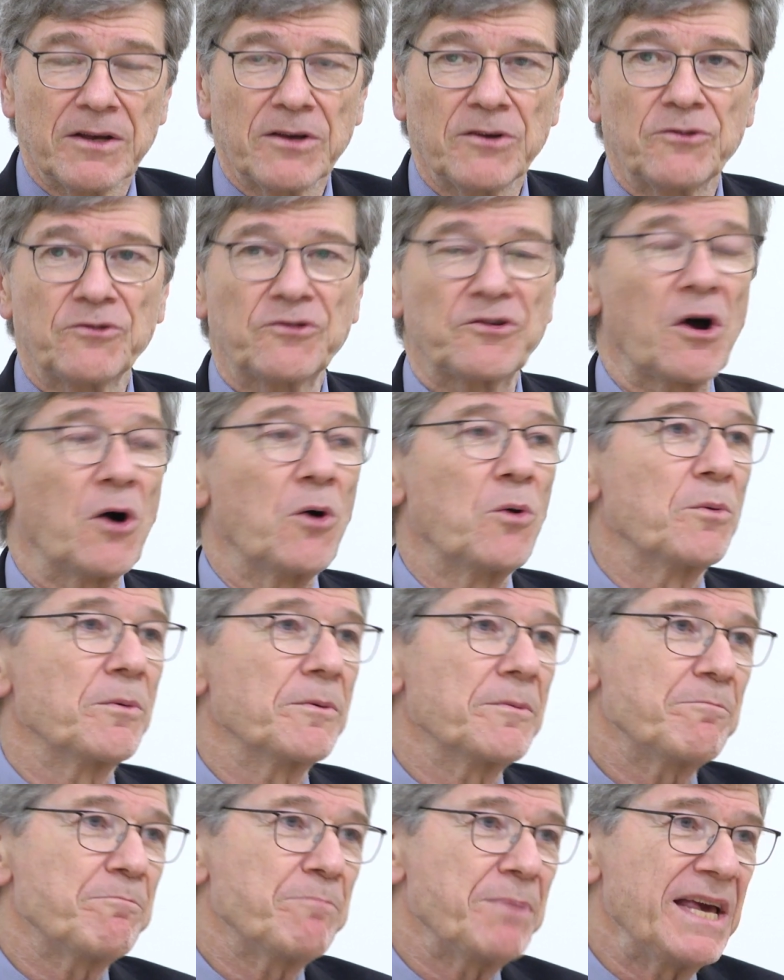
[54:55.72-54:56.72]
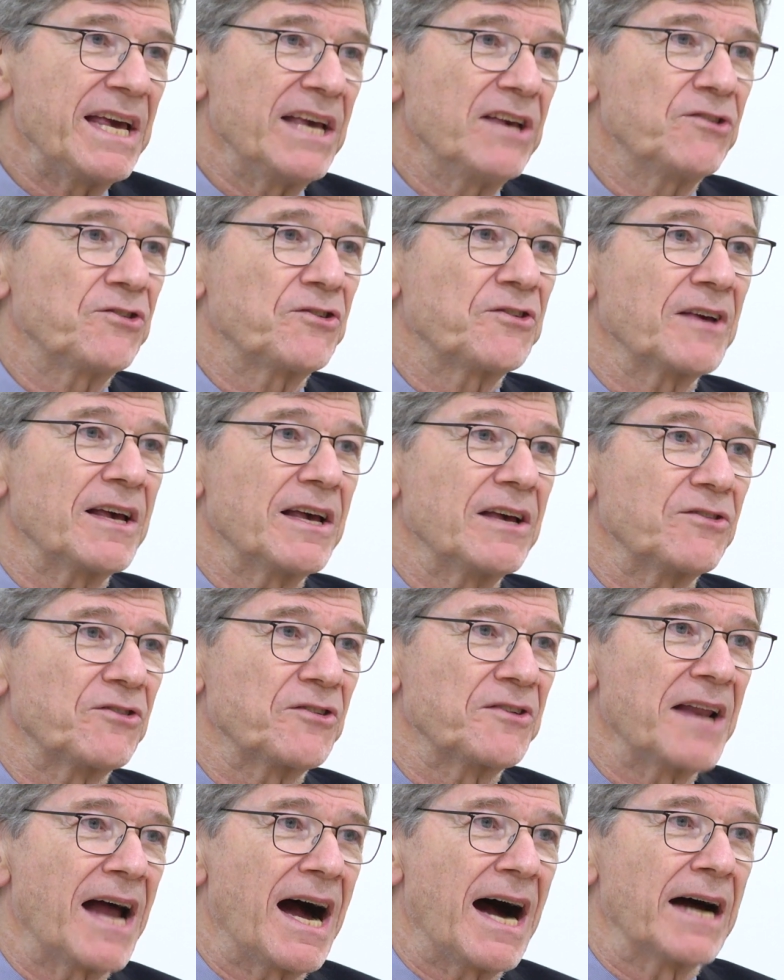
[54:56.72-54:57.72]
So peace
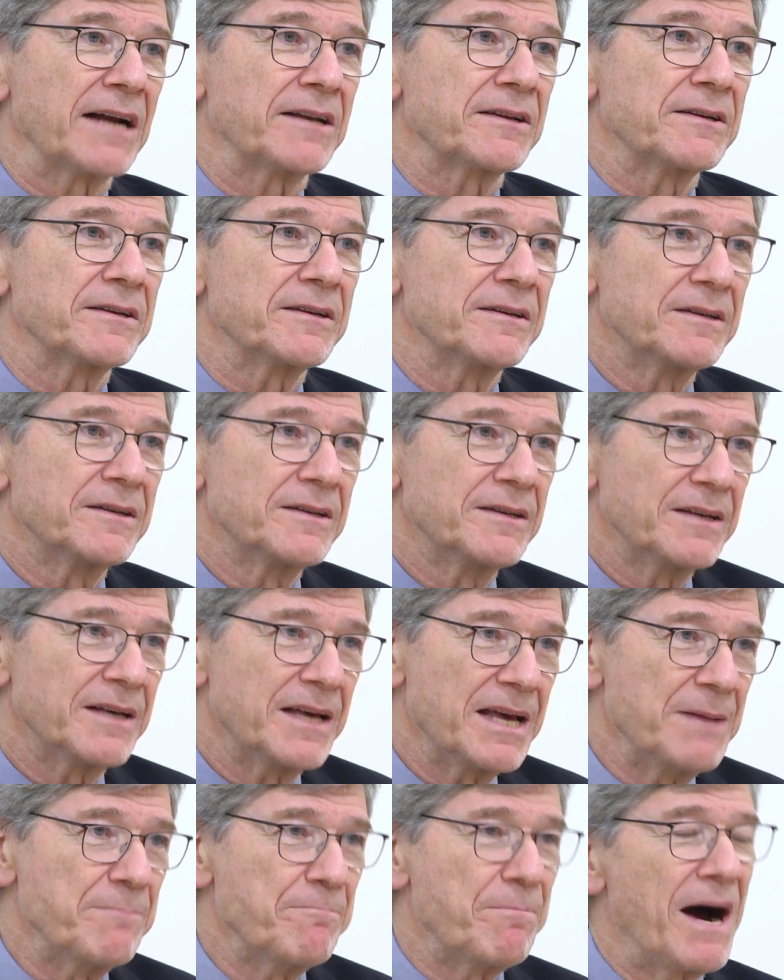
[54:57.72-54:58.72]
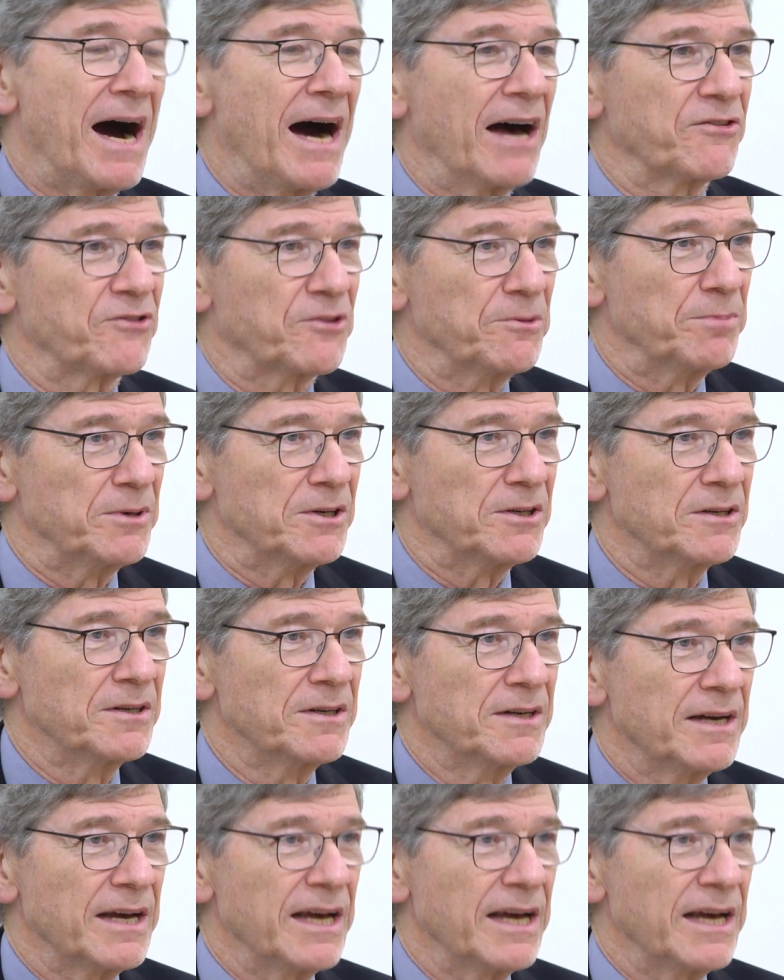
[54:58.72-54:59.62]
is not impossible.